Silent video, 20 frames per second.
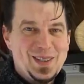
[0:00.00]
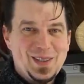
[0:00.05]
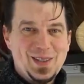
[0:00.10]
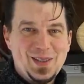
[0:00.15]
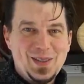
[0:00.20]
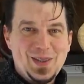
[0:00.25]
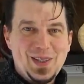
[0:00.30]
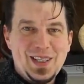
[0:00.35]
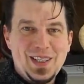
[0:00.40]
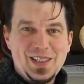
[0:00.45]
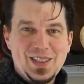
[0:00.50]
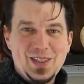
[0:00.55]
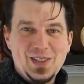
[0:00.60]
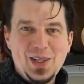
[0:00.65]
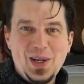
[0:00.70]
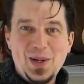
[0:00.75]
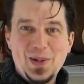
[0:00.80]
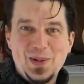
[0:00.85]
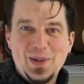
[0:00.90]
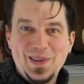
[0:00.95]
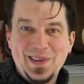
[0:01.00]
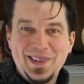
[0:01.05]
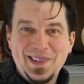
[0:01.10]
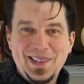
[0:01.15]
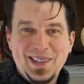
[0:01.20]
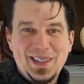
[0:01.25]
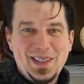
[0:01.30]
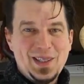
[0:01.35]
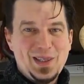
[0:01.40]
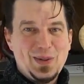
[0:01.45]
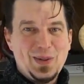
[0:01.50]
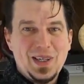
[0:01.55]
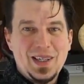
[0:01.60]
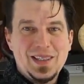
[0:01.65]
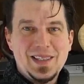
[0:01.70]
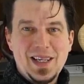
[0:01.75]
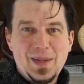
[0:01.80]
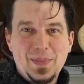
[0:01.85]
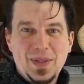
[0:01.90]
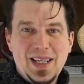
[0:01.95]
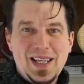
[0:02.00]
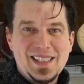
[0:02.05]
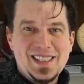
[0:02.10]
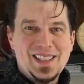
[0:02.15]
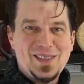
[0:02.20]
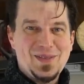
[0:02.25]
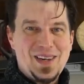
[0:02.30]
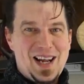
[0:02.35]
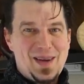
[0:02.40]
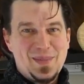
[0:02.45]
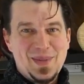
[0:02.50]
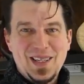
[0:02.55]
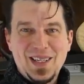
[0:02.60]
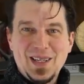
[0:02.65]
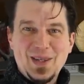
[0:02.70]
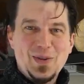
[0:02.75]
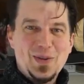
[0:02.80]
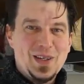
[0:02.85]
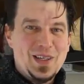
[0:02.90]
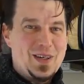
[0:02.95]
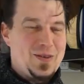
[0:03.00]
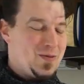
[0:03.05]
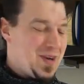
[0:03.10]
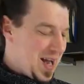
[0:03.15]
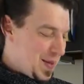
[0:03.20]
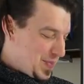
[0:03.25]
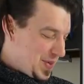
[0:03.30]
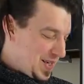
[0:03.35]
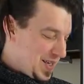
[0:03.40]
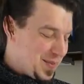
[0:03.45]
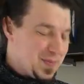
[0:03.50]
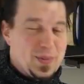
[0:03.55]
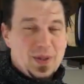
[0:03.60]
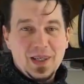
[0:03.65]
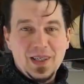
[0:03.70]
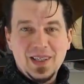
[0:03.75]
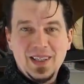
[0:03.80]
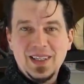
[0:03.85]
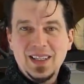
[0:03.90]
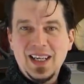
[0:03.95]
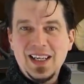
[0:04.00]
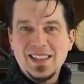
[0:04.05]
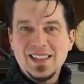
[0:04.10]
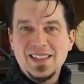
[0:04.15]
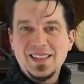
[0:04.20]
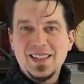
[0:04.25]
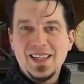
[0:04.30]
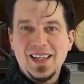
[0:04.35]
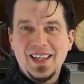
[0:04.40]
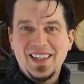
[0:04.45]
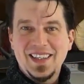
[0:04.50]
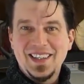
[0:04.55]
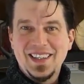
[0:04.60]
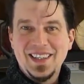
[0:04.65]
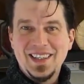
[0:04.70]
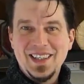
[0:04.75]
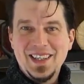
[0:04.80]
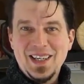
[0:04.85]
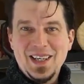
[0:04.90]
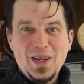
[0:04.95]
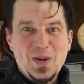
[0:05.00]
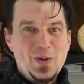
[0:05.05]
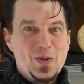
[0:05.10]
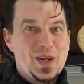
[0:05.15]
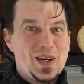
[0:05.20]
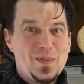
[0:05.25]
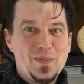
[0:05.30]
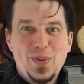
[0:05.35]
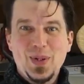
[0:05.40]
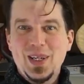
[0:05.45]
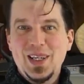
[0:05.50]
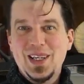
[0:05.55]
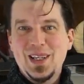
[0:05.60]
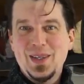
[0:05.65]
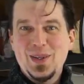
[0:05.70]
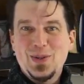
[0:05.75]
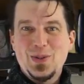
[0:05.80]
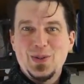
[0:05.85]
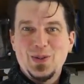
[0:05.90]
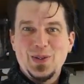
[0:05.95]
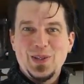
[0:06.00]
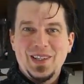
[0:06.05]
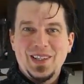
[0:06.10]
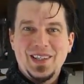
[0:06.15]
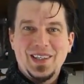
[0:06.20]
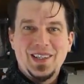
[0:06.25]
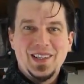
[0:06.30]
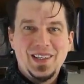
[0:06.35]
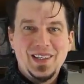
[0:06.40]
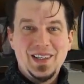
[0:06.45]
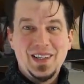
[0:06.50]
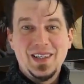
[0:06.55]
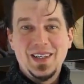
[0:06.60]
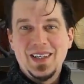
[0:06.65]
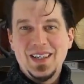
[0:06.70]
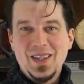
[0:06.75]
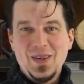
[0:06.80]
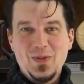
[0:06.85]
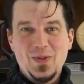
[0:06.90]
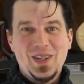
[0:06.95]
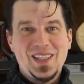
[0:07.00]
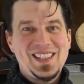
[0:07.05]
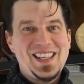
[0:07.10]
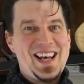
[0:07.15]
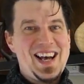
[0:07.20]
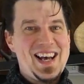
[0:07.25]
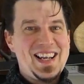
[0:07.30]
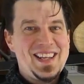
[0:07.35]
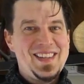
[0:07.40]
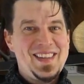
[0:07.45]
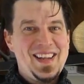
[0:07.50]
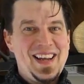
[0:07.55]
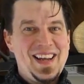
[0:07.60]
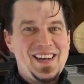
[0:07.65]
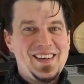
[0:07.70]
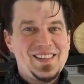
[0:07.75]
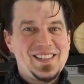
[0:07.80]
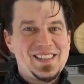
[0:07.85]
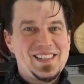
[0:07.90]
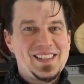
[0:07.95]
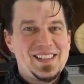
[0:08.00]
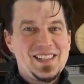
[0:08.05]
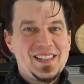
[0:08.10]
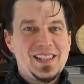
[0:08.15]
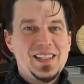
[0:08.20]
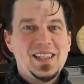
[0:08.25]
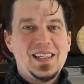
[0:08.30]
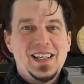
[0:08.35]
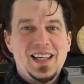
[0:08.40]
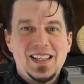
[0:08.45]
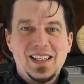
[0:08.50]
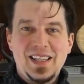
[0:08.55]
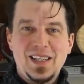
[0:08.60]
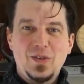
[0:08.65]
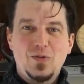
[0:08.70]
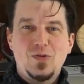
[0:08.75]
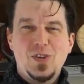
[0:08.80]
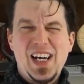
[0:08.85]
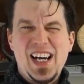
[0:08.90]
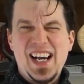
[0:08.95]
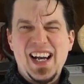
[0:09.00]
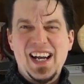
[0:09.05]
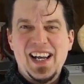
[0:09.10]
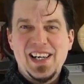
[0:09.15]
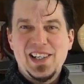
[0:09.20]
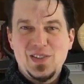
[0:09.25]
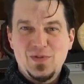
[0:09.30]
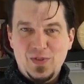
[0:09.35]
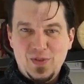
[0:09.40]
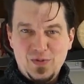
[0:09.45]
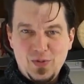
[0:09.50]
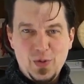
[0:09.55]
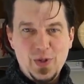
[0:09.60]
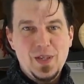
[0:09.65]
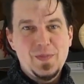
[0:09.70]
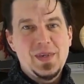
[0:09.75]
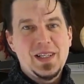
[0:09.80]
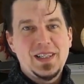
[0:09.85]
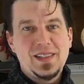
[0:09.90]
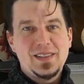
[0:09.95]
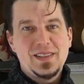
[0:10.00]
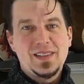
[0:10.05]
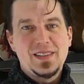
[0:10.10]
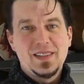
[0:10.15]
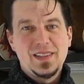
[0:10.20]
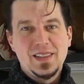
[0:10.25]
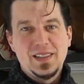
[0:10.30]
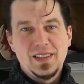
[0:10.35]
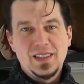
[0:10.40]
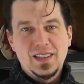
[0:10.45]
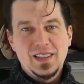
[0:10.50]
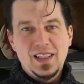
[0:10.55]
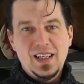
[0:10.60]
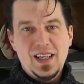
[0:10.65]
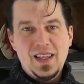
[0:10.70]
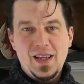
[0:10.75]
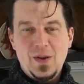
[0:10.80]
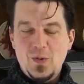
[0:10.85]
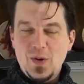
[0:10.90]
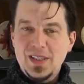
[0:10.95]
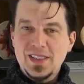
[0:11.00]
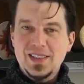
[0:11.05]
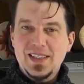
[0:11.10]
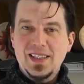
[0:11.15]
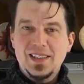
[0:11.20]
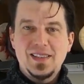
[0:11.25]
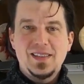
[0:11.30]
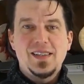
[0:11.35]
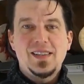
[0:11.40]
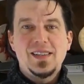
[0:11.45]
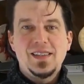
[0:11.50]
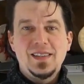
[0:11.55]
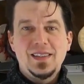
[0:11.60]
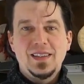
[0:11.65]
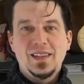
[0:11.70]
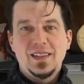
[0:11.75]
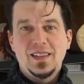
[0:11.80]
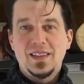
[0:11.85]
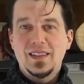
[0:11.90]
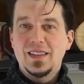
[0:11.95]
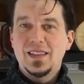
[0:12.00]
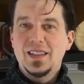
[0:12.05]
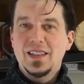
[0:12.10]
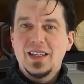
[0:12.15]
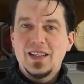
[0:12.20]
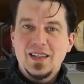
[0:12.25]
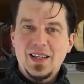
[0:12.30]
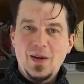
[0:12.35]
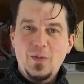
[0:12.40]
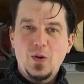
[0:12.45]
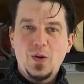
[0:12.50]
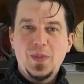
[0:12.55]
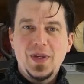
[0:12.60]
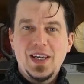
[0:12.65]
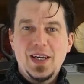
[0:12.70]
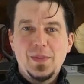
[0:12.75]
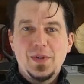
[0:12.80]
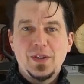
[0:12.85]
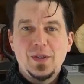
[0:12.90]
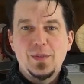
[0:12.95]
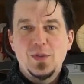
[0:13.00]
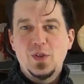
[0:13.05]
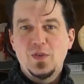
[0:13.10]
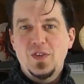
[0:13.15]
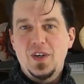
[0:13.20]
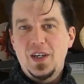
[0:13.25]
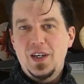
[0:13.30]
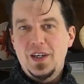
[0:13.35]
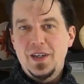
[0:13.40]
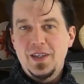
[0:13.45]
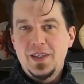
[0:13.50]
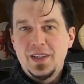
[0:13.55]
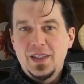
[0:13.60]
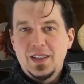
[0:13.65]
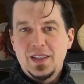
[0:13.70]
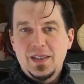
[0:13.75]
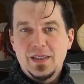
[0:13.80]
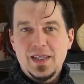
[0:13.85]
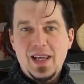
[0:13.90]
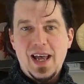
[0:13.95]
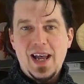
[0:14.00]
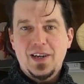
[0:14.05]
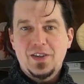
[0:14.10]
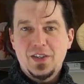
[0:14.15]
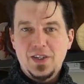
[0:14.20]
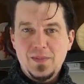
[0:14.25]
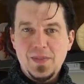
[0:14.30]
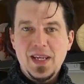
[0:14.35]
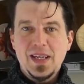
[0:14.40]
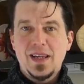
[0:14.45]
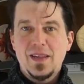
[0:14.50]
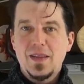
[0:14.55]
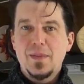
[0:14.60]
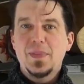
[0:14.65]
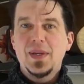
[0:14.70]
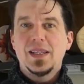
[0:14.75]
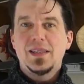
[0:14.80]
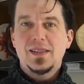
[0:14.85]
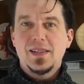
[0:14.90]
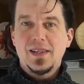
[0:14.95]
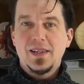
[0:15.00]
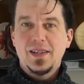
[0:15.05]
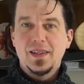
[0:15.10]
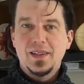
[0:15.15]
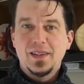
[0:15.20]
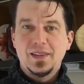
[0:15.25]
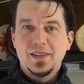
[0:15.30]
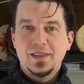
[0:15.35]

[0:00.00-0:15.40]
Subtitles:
So here's the dough. We're going to take plastic wrap. We're going to wrap it up nice and tight. We're going to put it in the corner where it's hot in the house and let it rise for 40 minutes. And then once that's done, then we'll be able to move on to actually making the pizza.